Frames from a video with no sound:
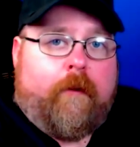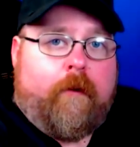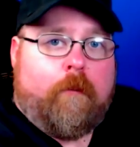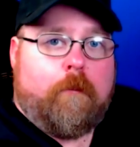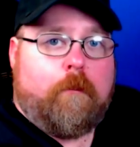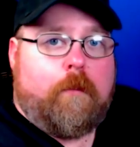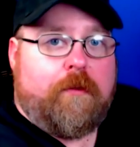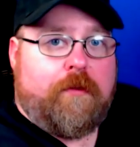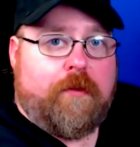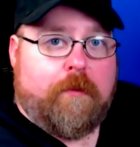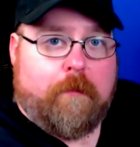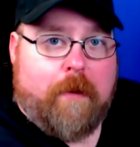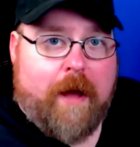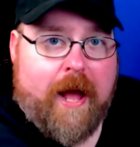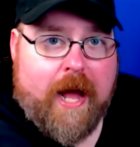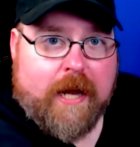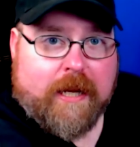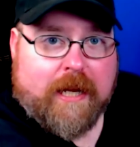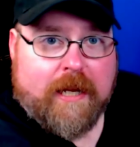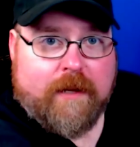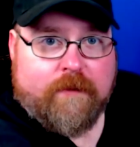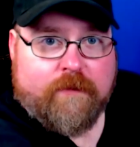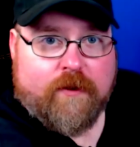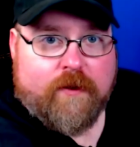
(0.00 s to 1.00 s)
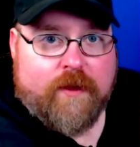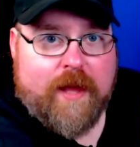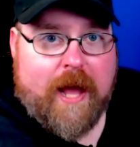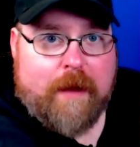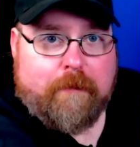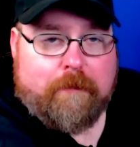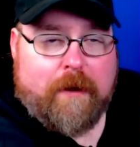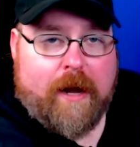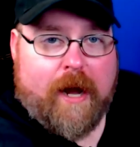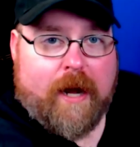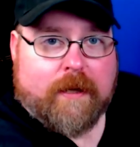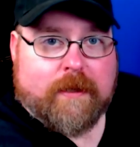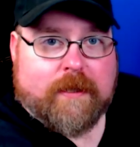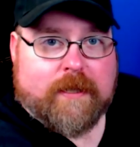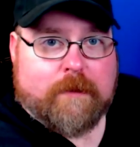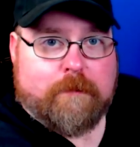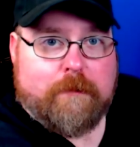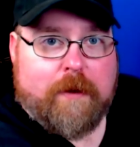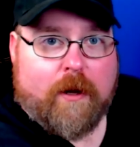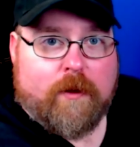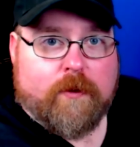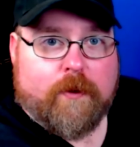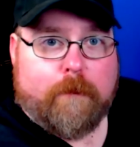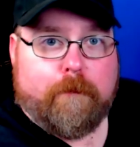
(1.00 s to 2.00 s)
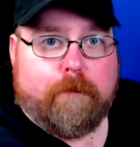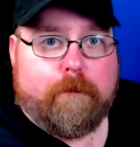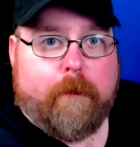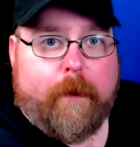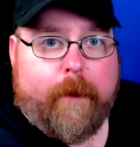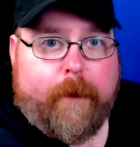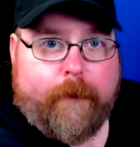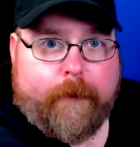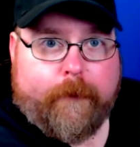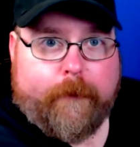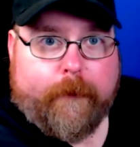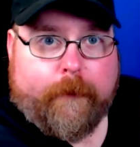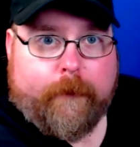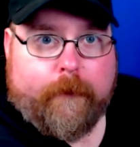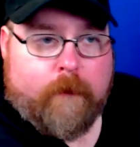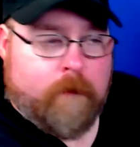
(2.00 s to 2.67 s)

but the packing for that box smelled amazing.